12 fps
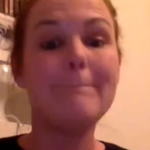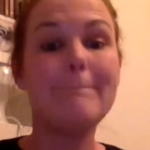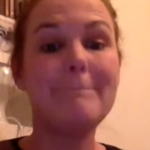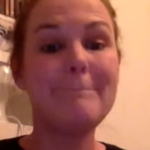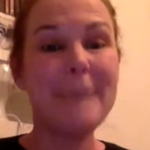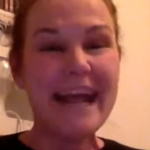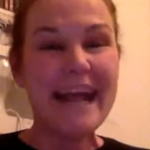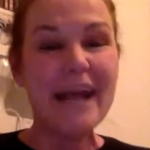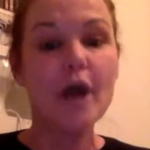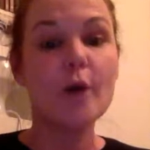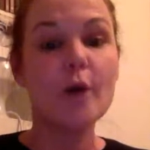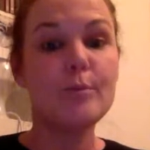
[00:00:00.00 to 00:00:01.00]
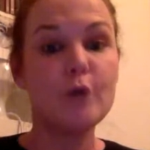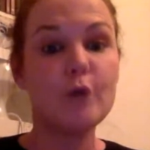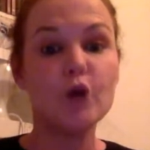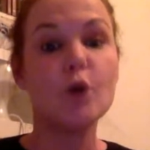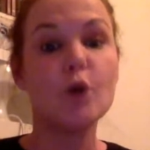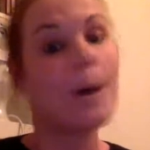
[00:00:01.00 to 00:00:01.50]
Big
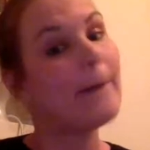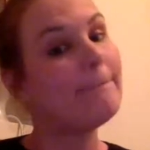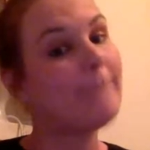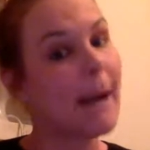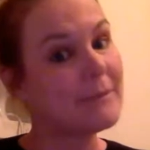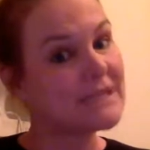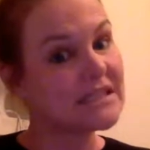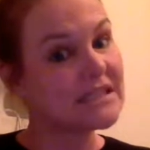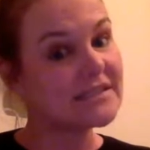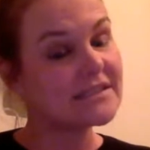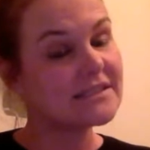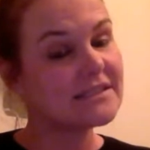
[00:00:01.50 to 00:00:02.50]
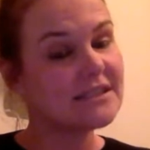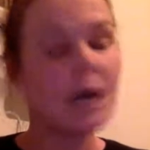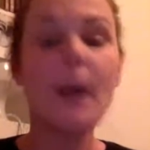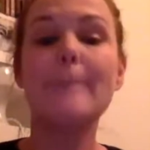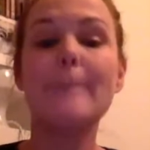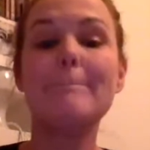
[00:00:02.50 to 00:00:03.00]
blue bubbles.
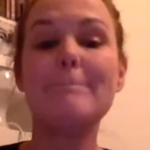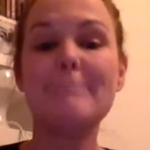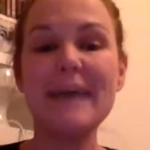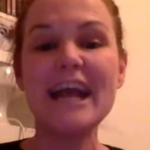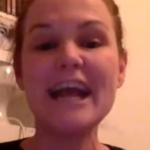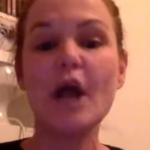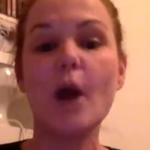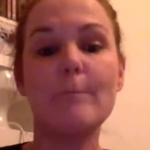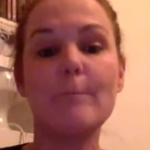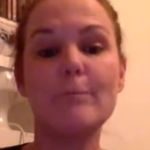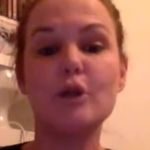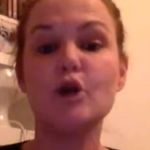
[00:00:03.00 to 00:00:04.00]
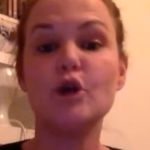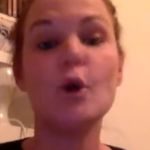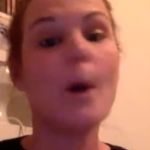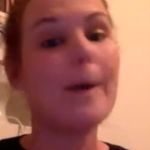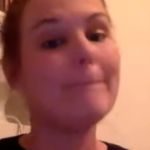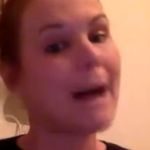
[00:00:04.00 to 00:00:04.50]
Big blue
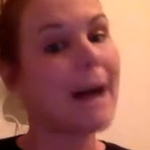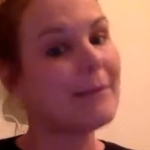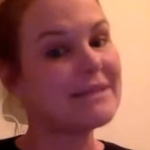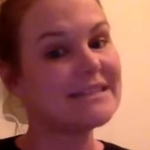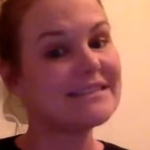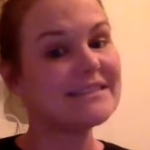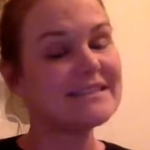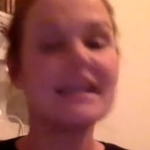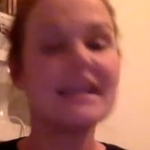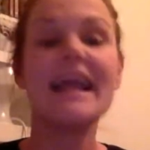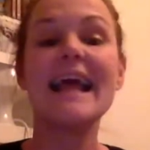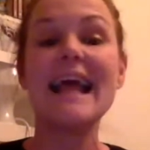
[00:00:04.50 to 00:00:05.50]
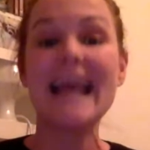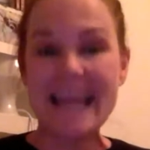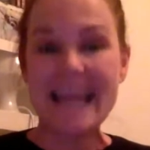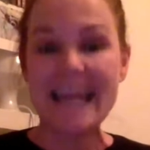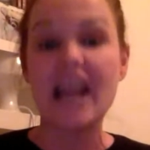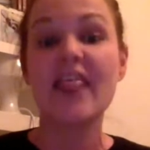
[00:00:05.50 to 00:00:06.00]
bubbles
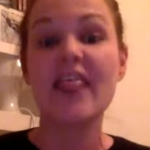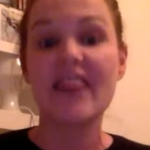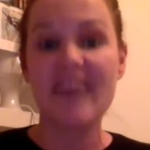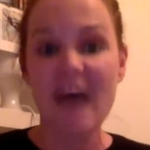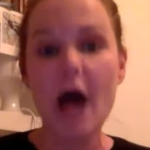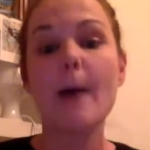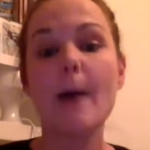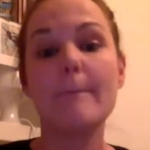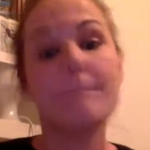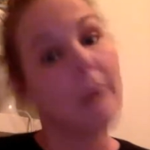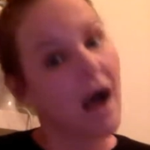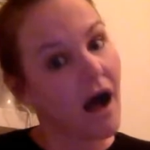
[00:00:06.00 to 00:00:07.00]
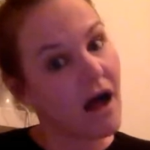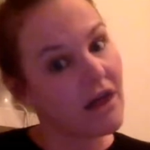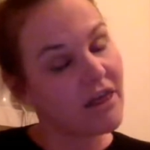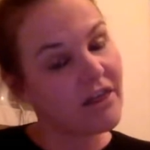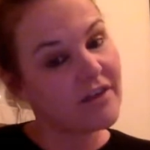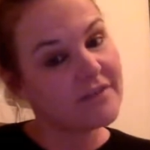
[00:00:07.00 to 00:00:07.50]
in the bath.
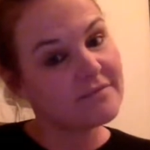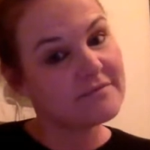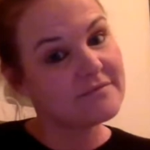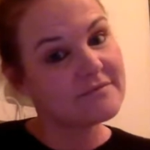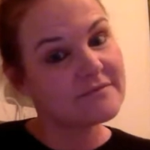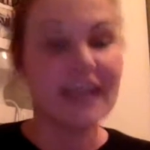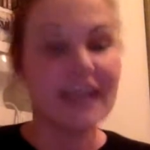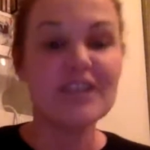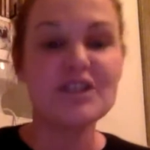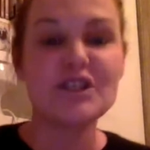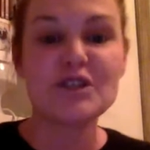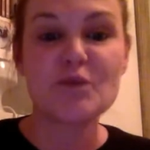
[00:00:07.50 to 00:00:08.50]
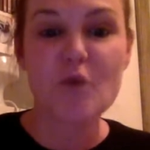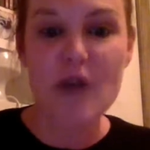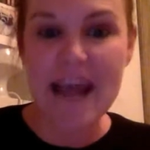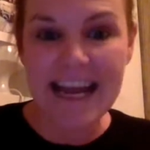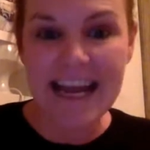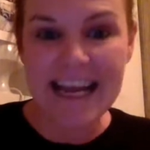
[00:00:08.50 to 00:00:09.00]
Okay, so just
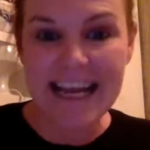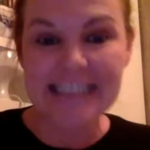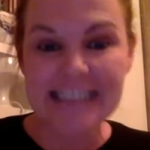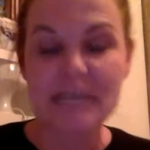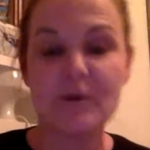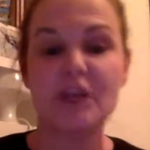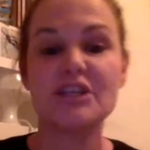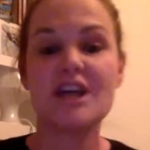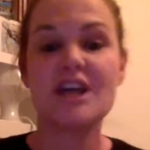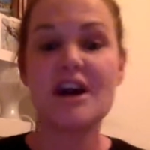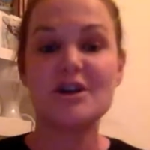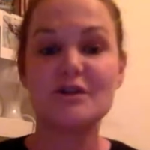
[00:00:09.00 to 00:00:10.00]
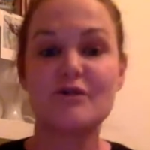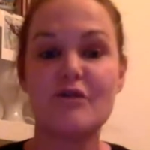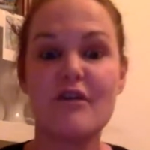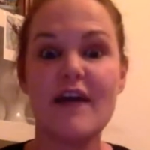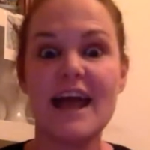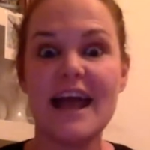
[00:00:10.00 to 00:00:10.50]
really easy. We're going to start off
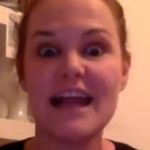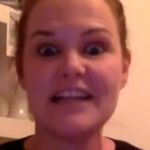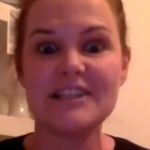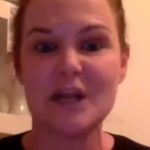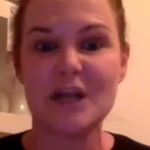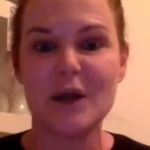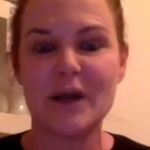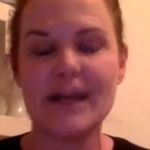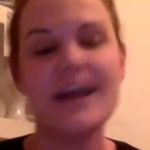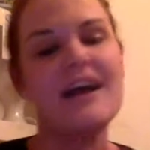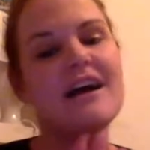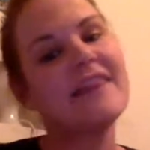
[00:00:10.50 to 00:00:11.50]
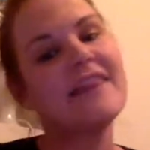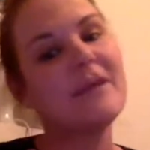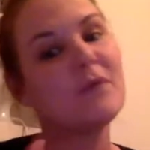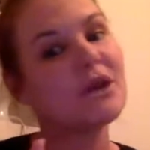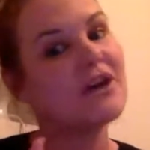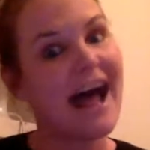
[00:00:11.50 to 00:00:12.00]
really slowly and then we're going
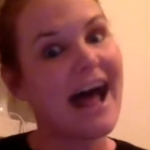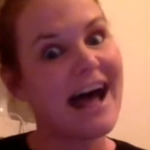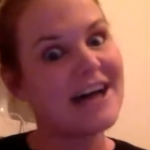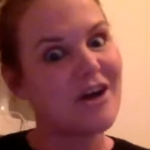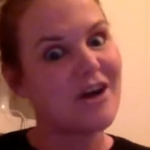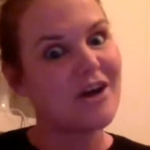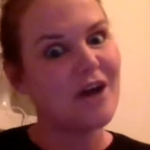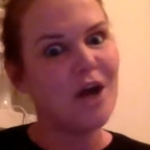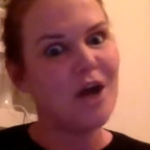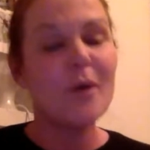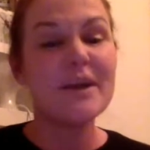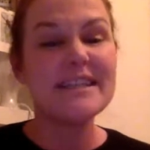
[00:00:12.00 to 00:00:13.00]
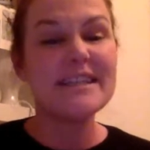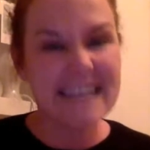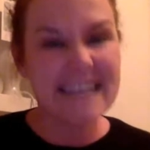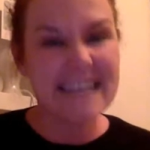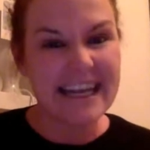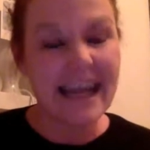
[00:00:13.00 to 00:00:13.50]
to add on. We're going to
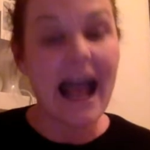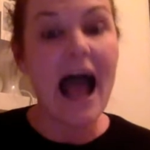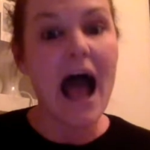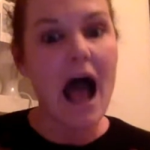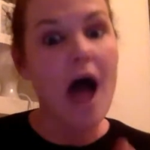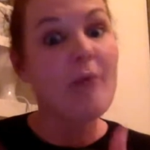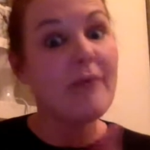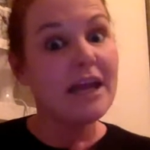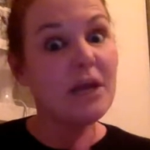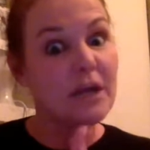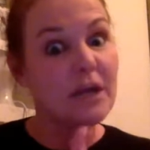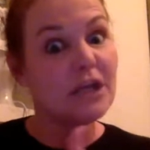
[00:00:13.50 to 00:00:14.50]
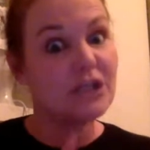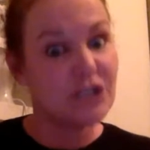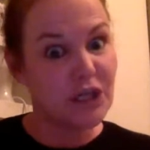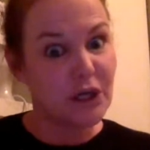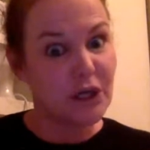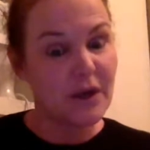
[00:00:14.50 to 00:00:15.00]
see how many we can
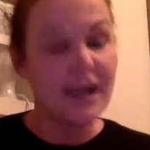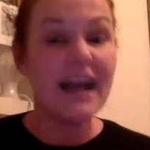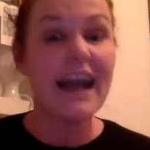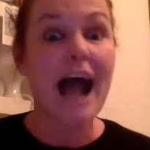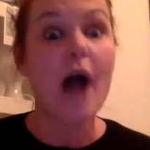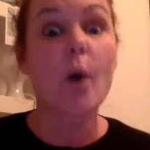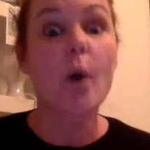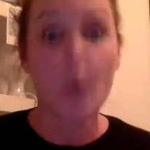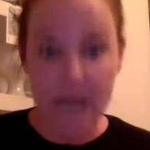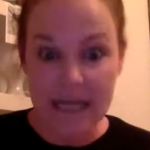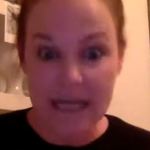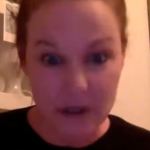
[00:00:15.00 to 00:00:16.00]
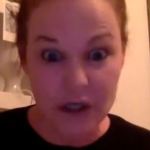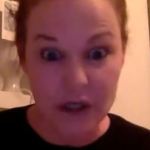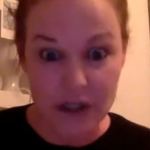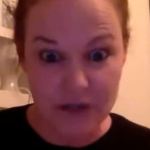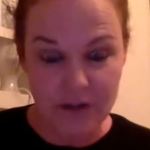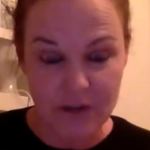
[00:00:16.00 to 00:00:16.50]
do and how quickly you can do
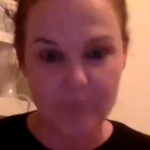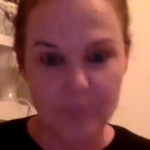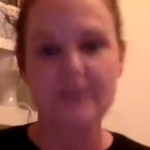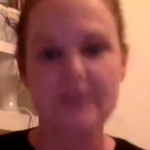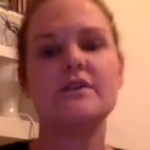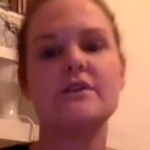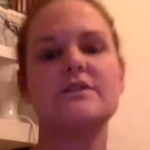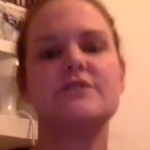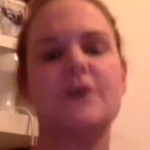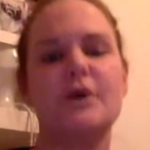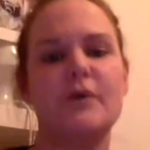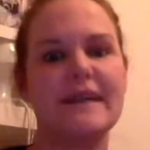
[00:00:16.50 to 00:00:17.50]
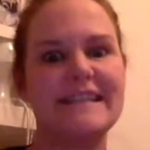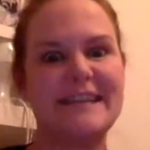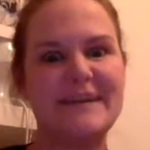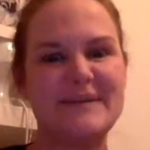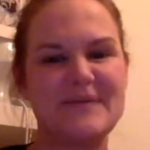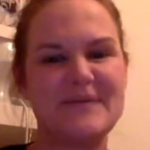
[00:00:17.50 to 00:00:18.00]
them. So you ready?
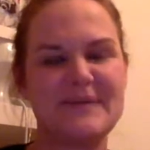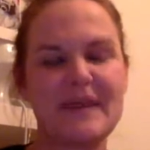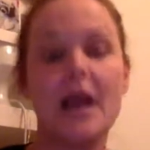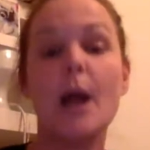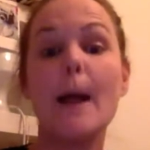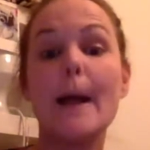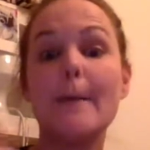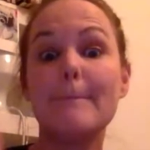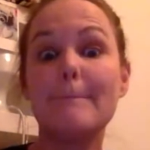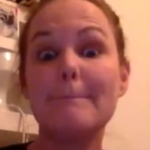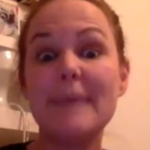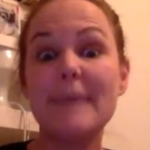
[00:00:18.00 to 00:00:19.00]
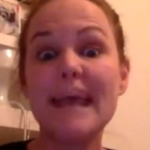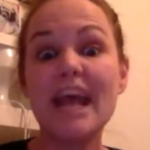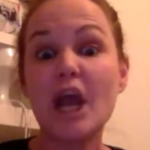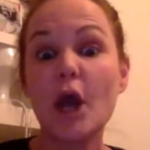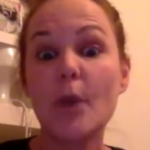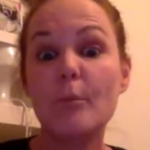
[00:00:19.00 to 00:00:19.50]
Big
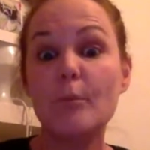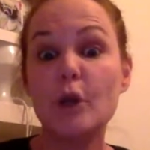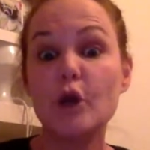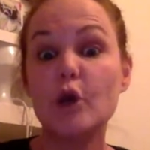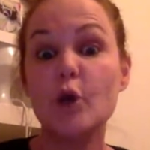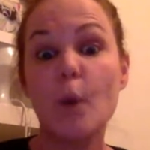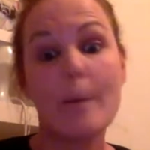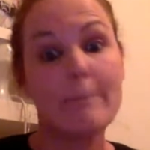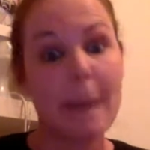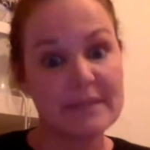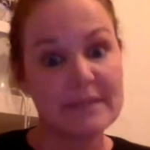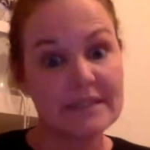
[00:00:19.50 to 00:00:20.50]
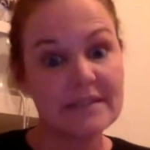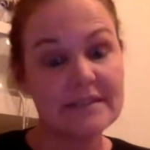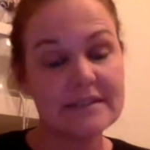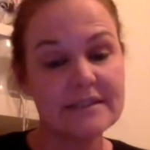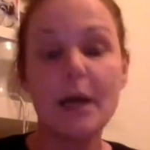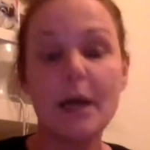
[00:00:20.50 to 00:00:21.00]
blue bubbles,
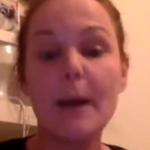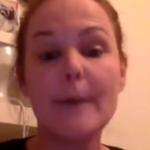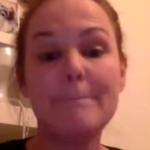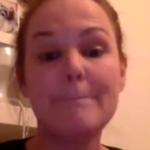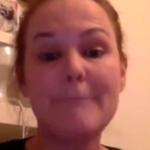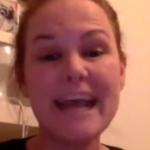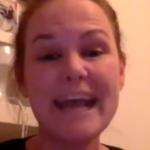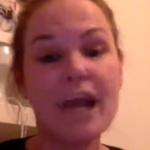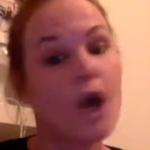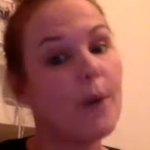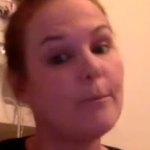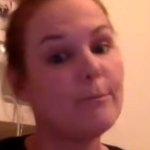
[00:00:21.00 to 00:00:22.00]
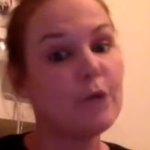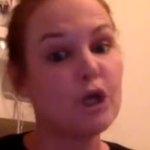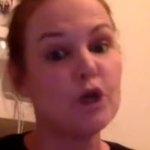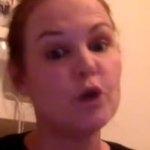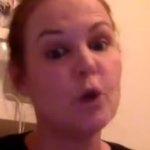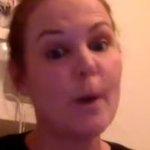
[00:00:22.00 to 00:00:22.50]
big
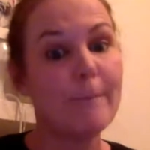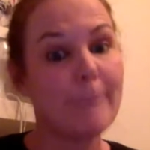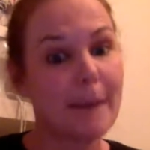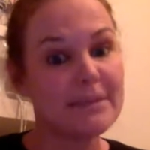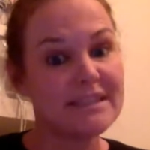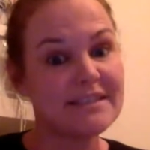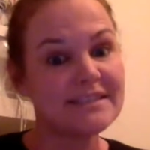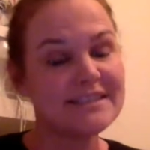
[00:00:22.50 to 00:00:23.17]
blue bubbles,